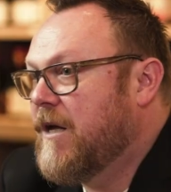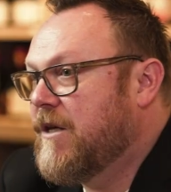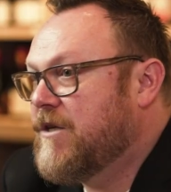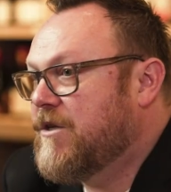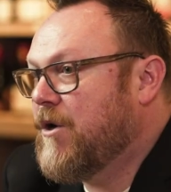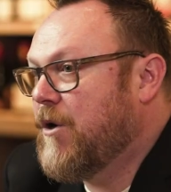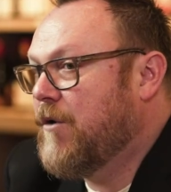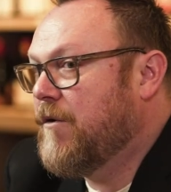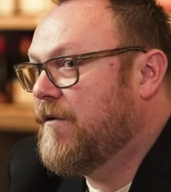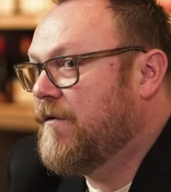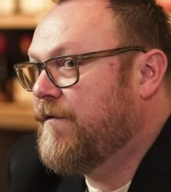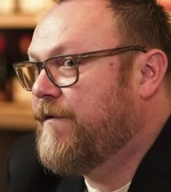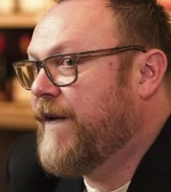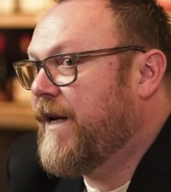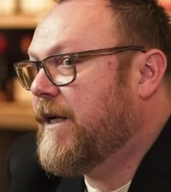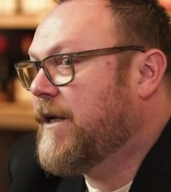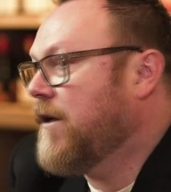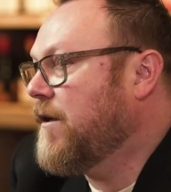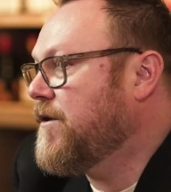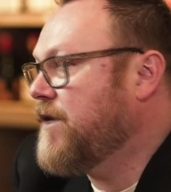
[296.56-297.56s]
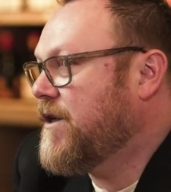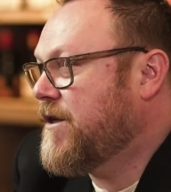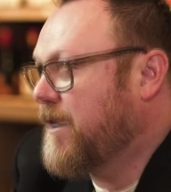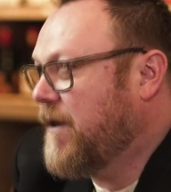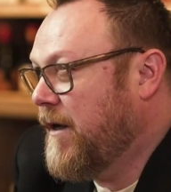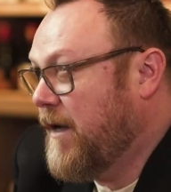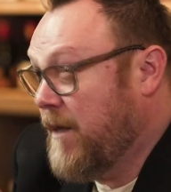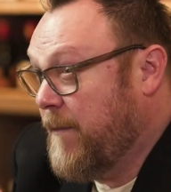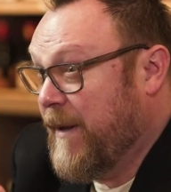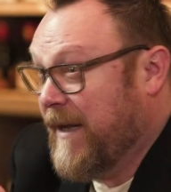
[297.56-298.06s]
So viticulture
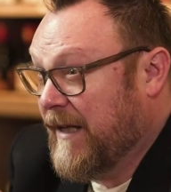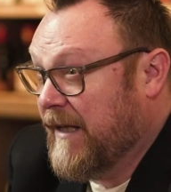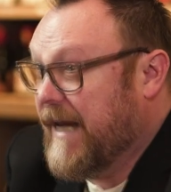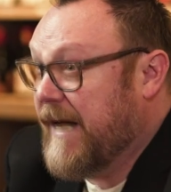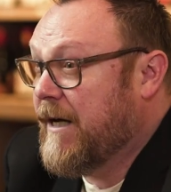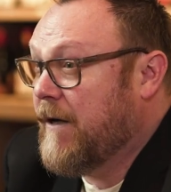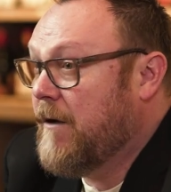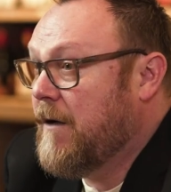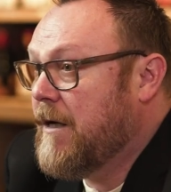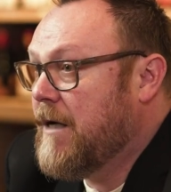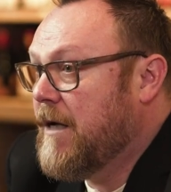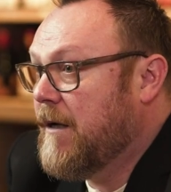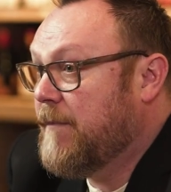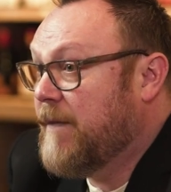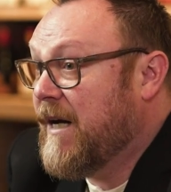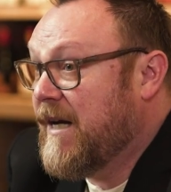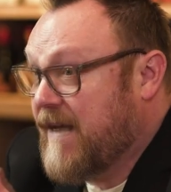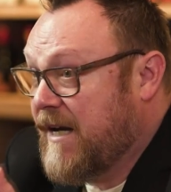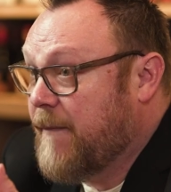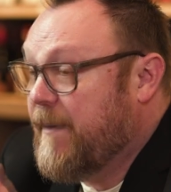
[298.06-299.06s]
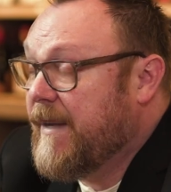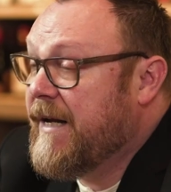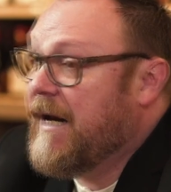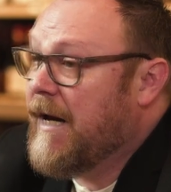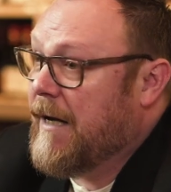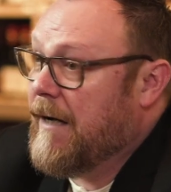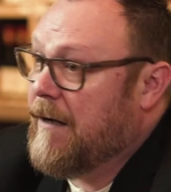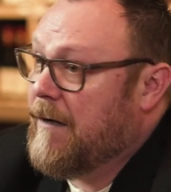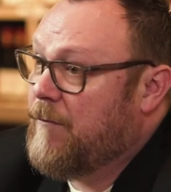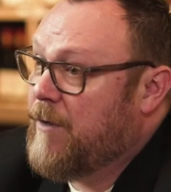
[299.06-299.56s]
started a bit later, but it did
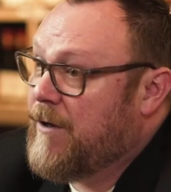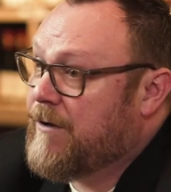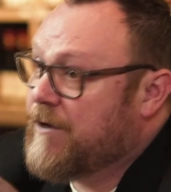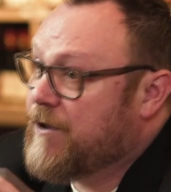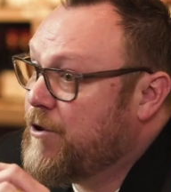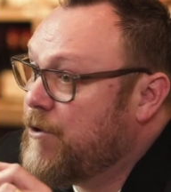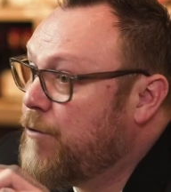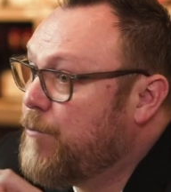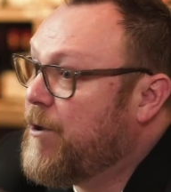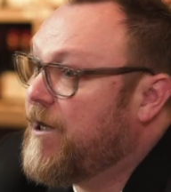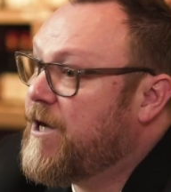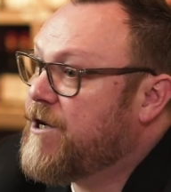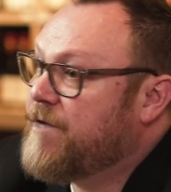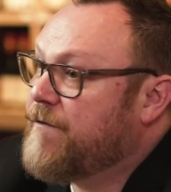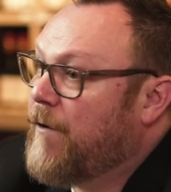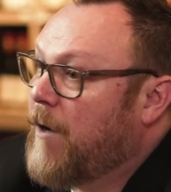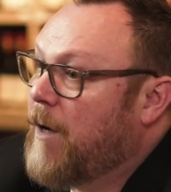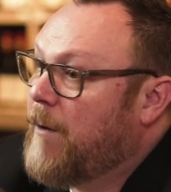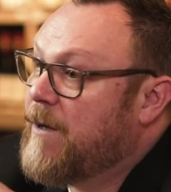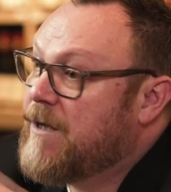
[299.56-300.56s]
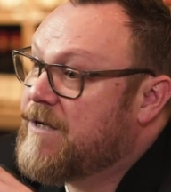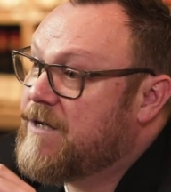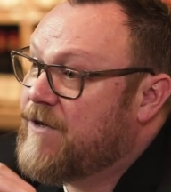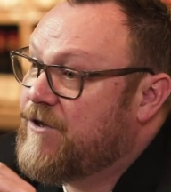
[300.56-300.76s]
begin with two British farmers,